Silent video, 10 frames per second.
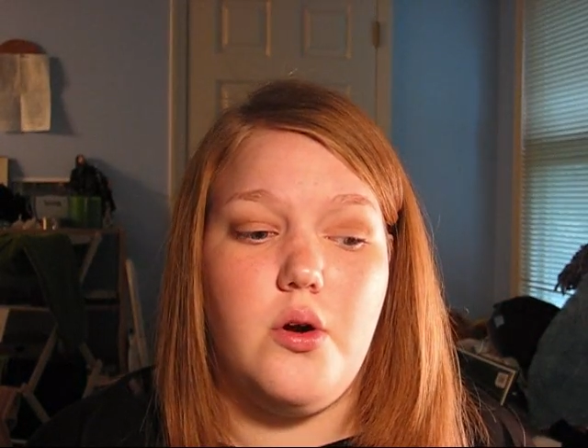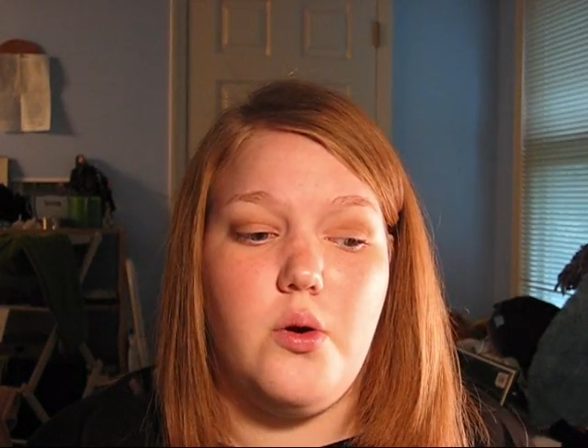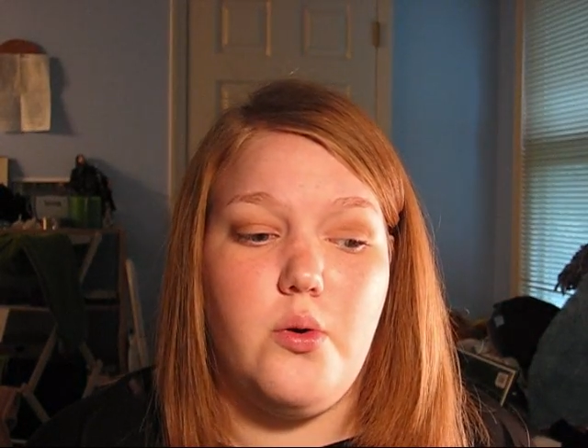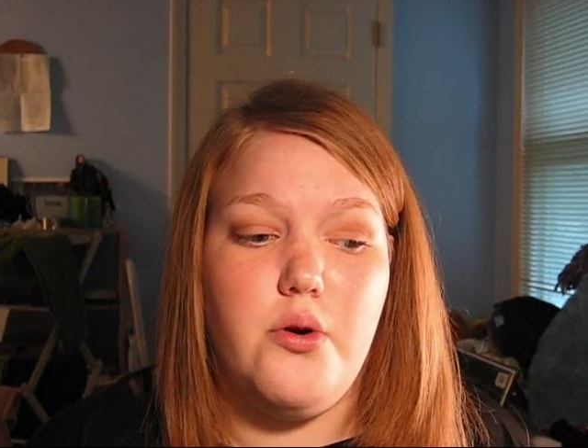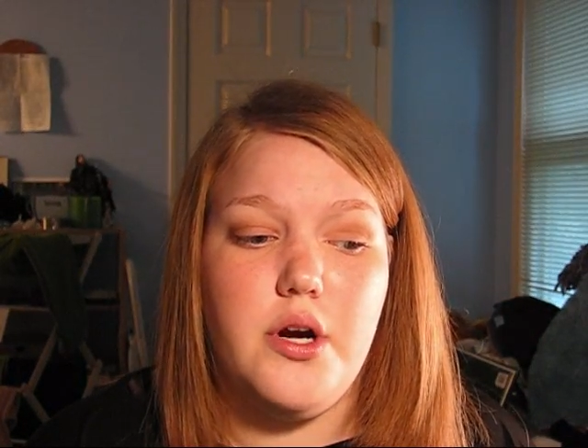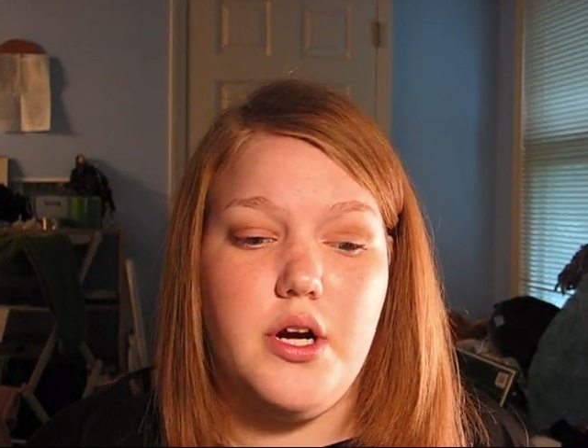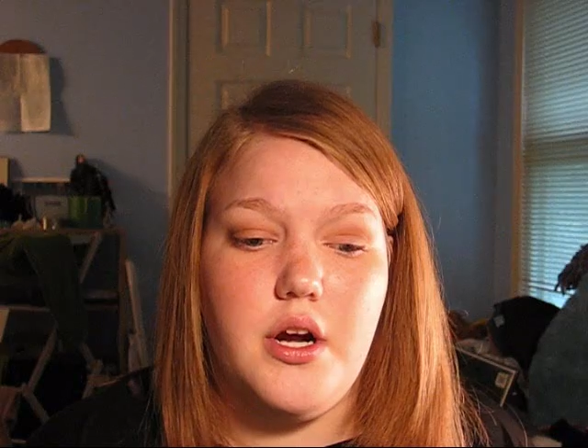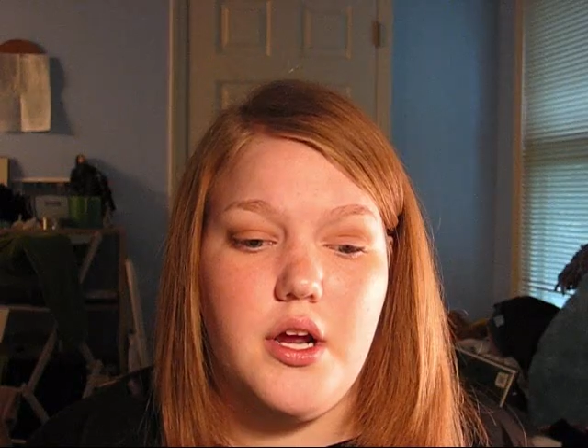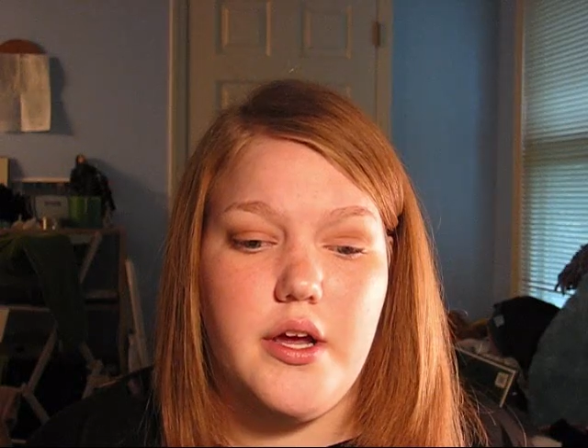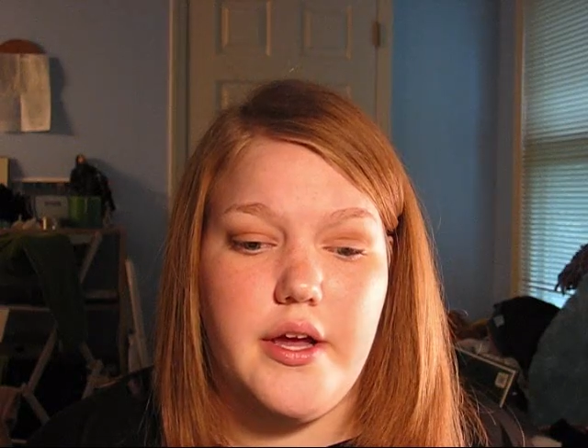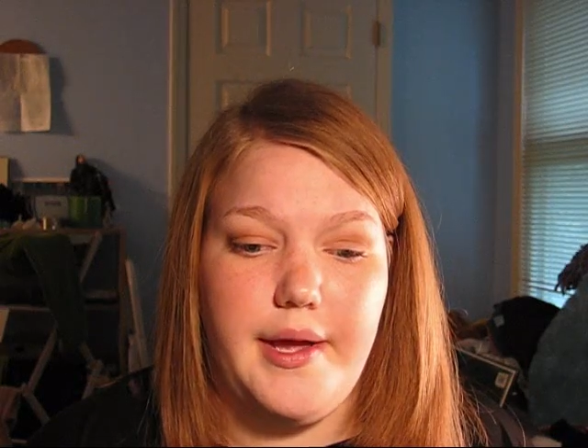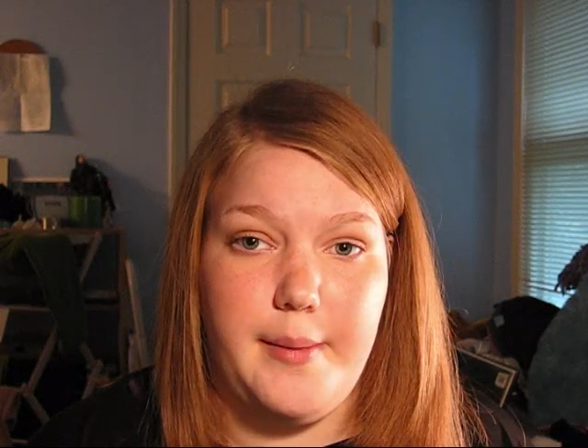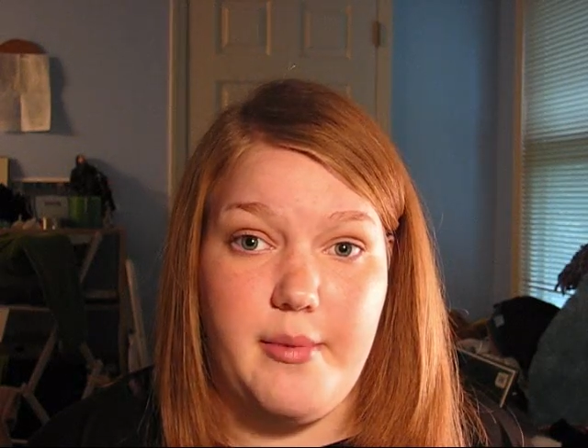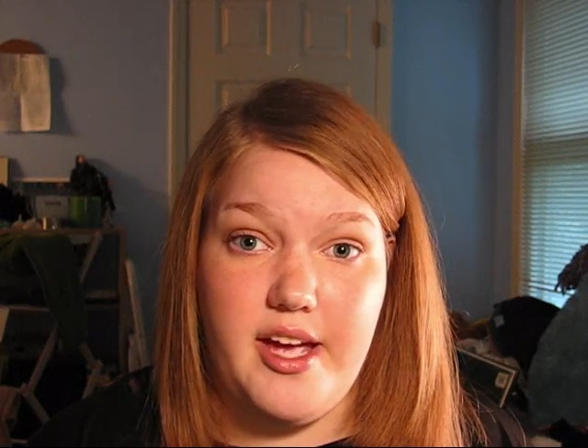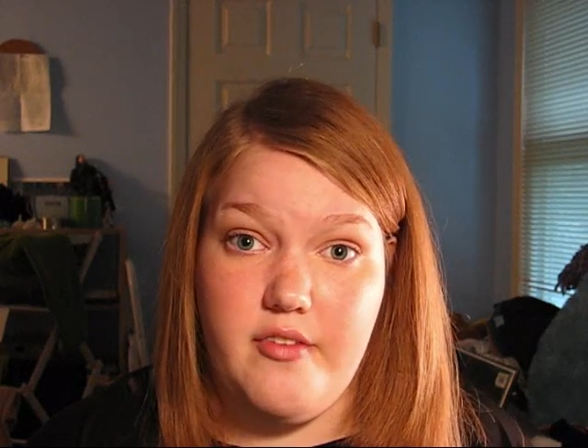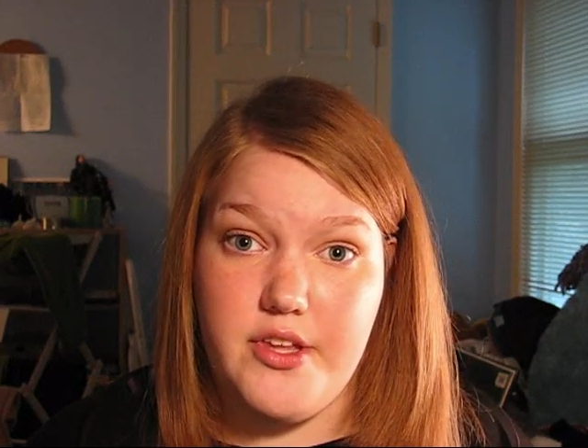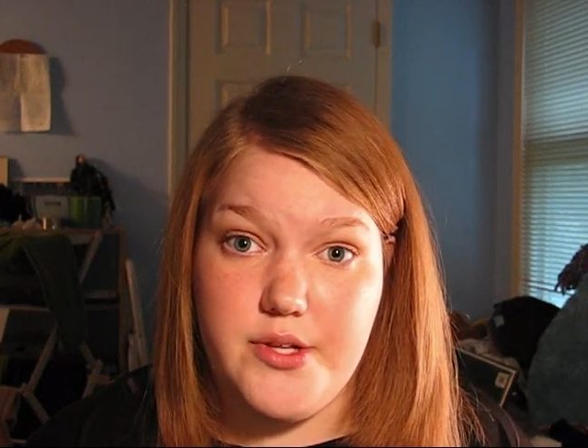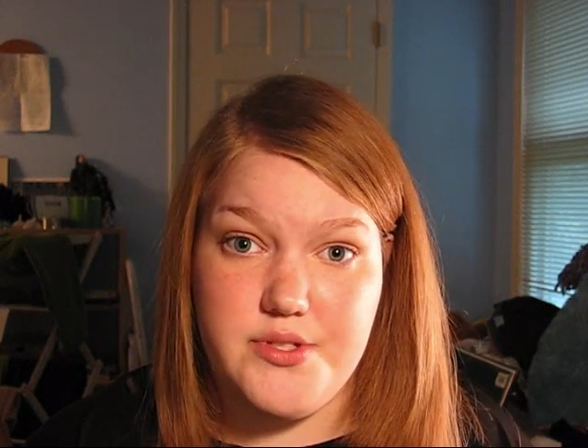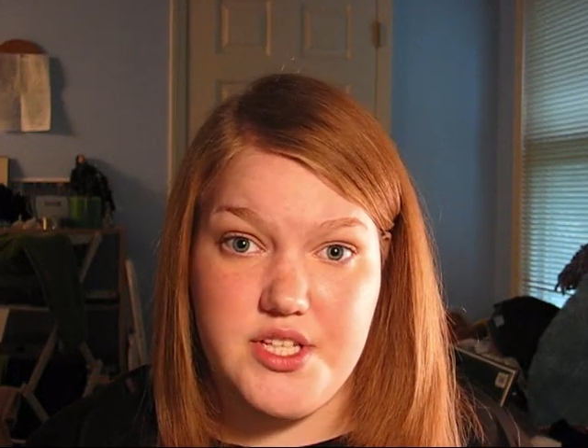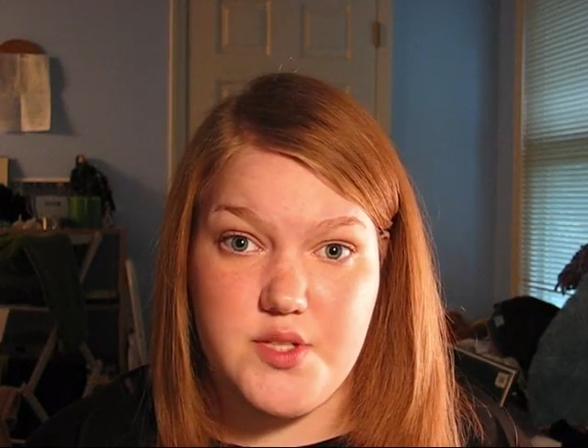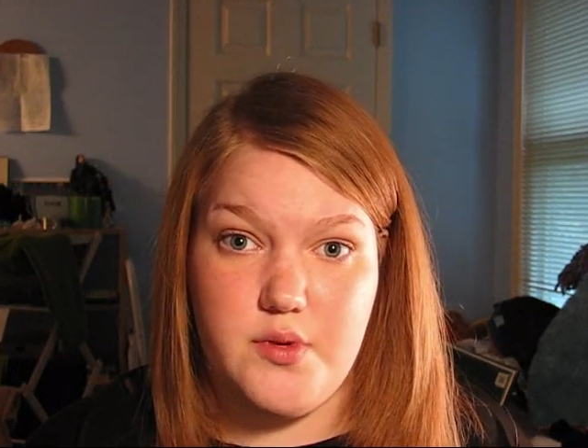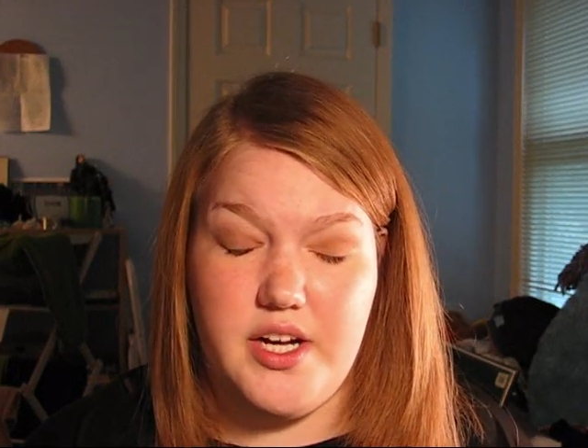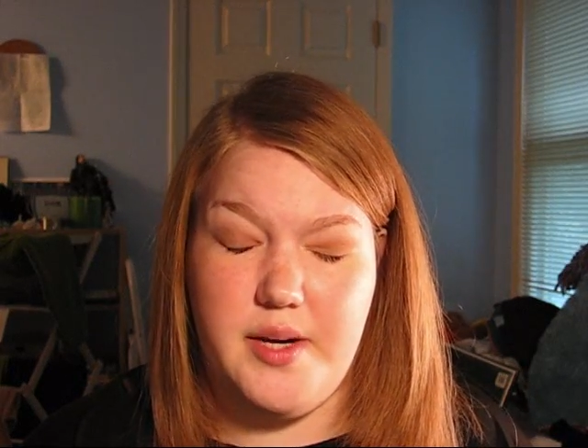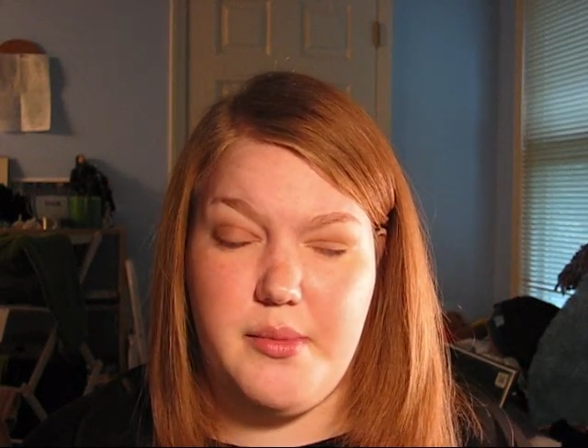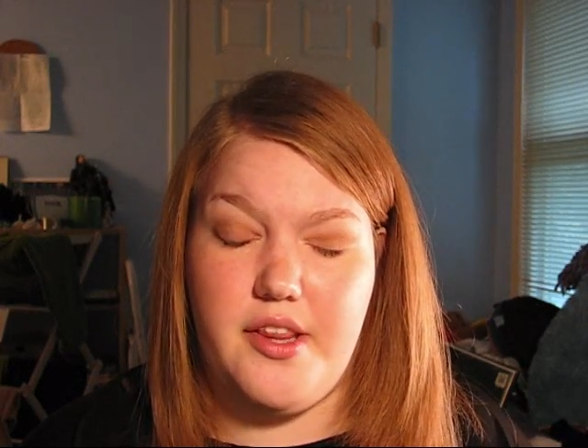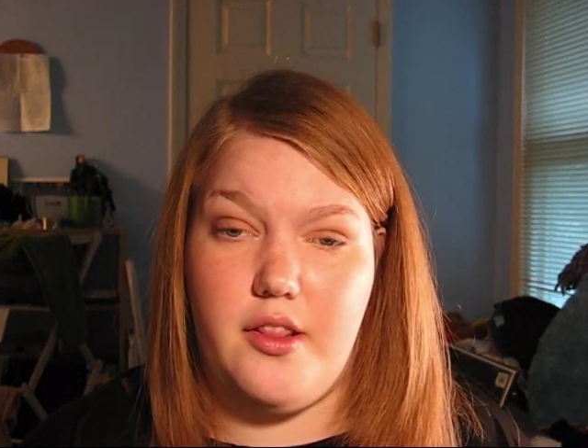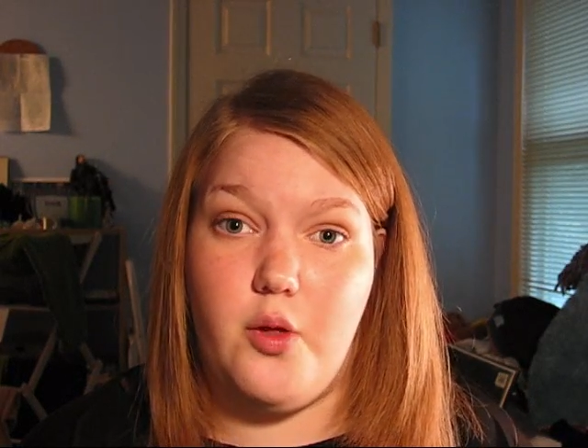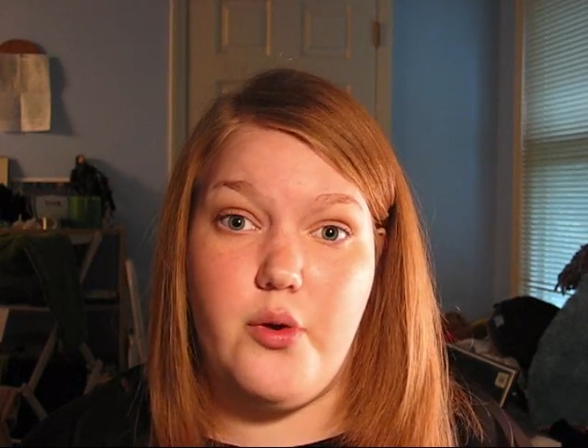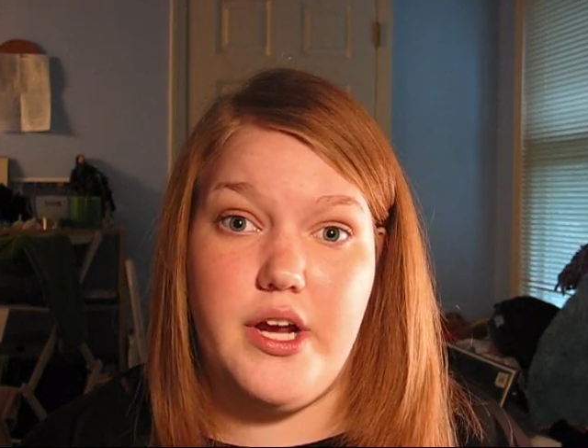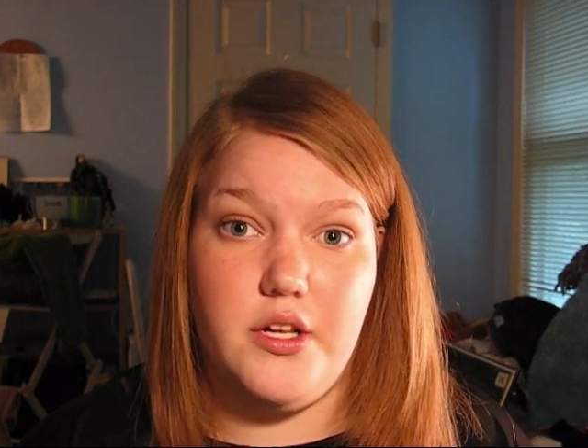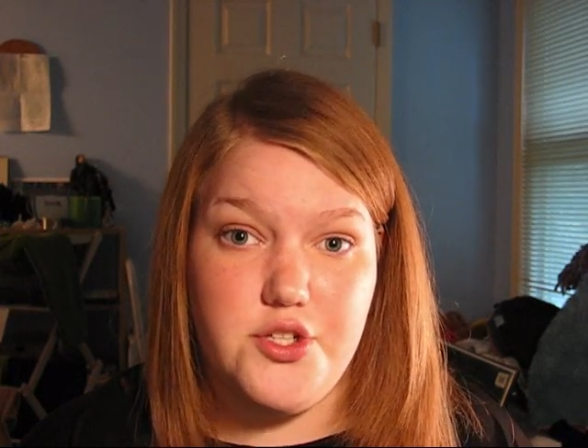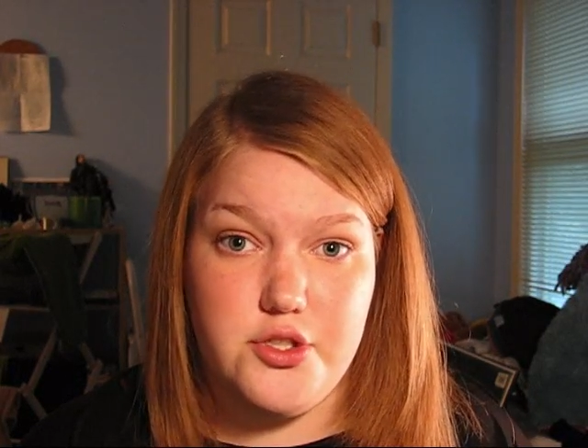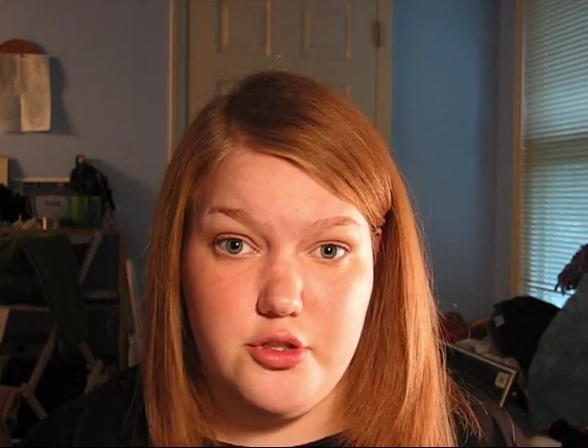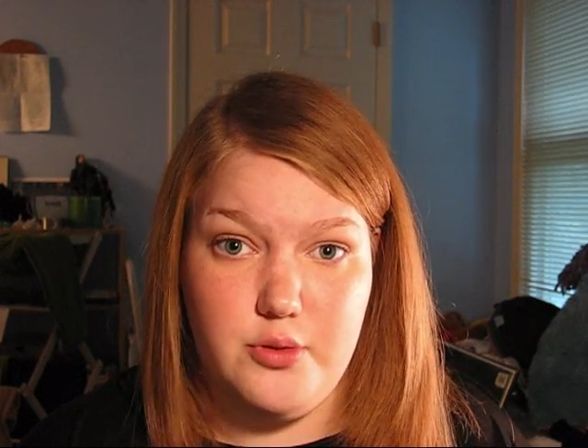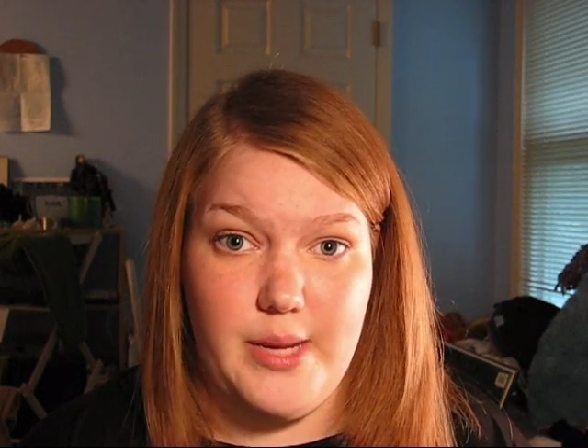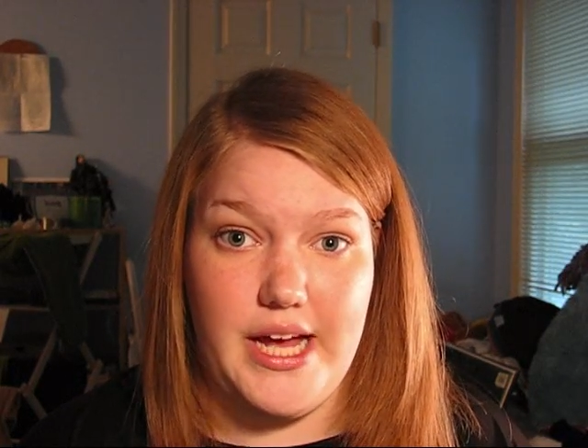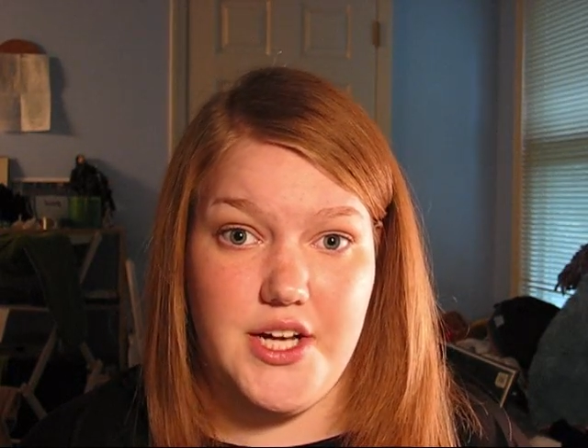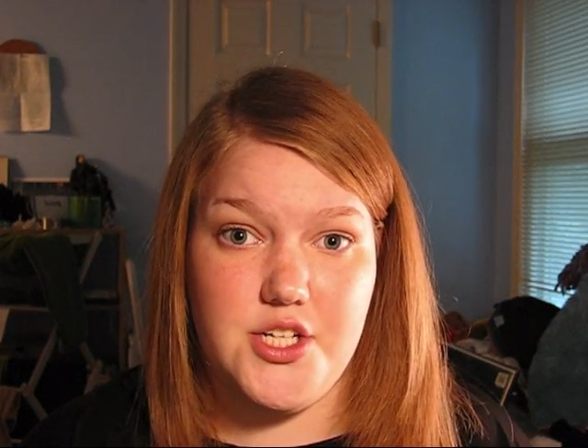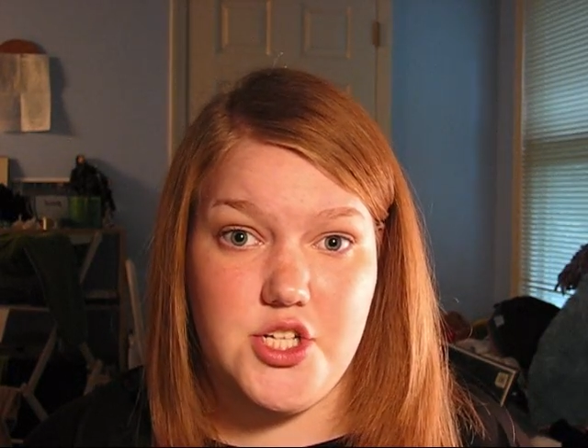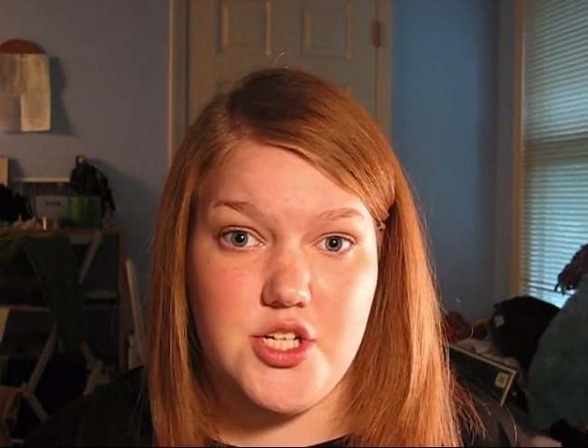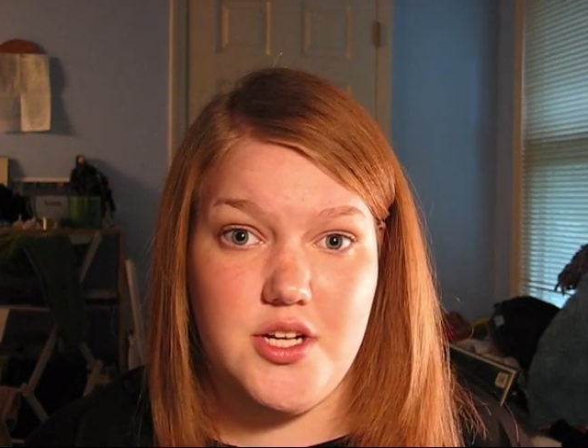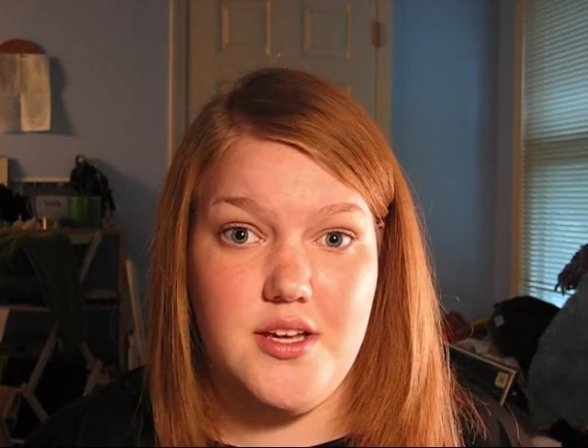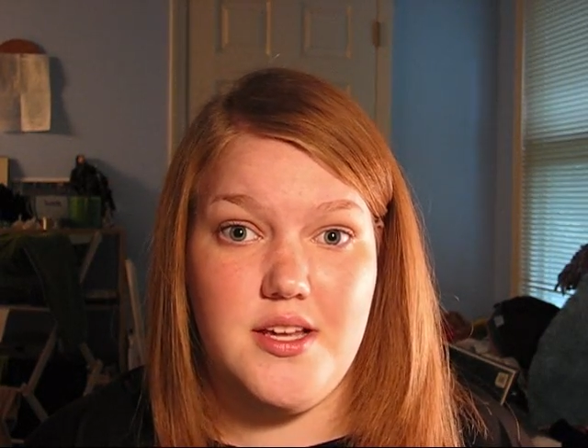or I haven't used this one, but the L'Oreal True Match